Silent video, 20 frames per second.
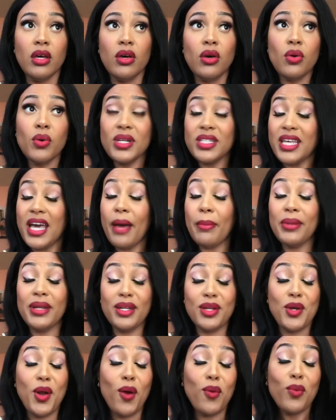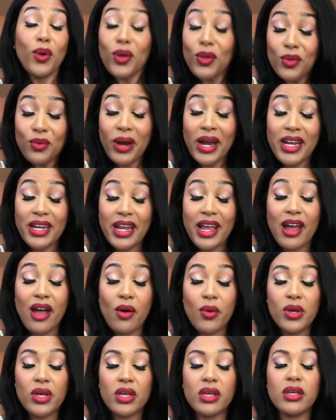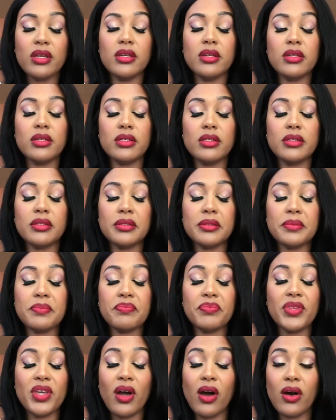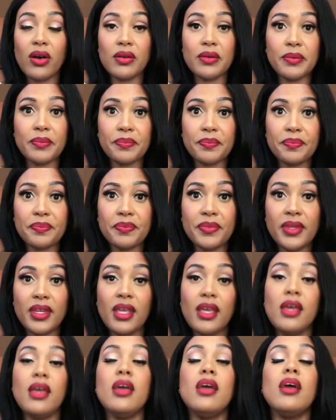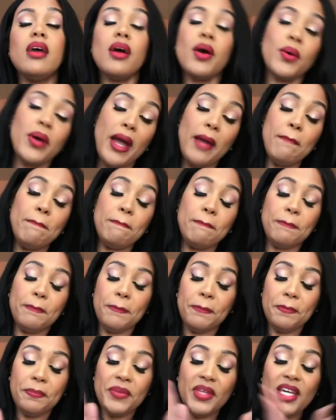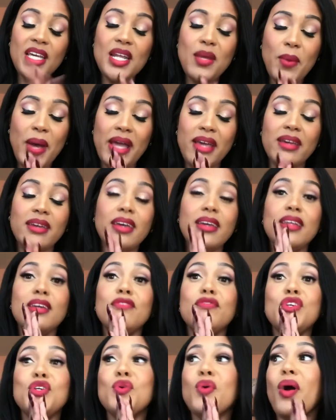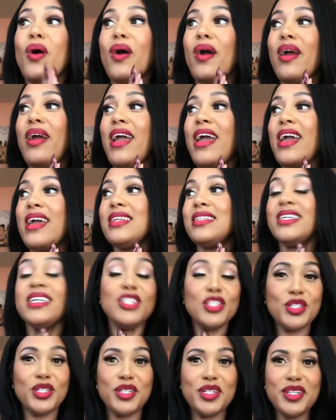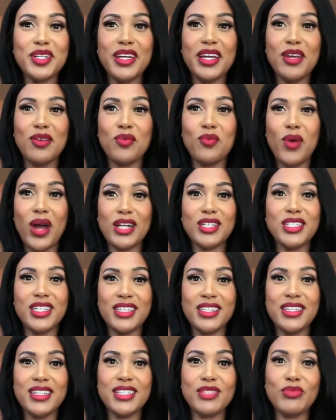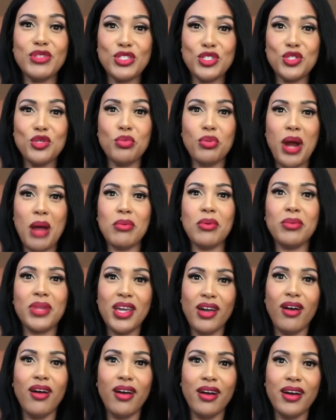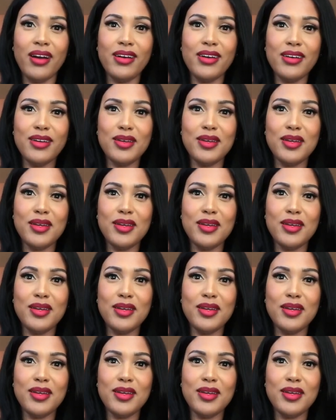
what's happening in our world right now, y'all. Okay. Anyway, and if you are a teacher and watching this, which you probably are,